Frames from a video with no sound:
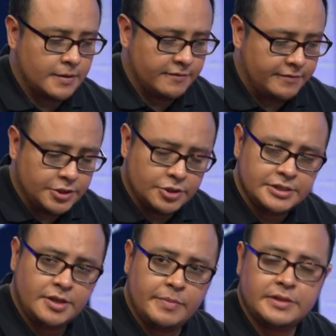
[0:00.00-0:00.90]
Feature
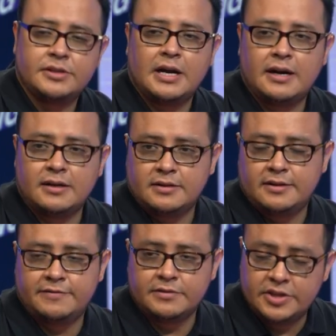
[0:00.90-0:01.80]
snippets are
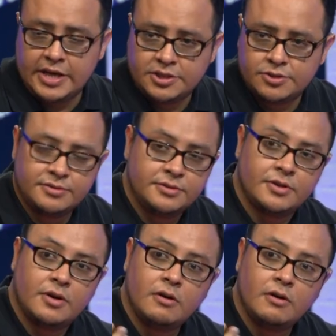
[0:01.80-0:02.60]
the foundations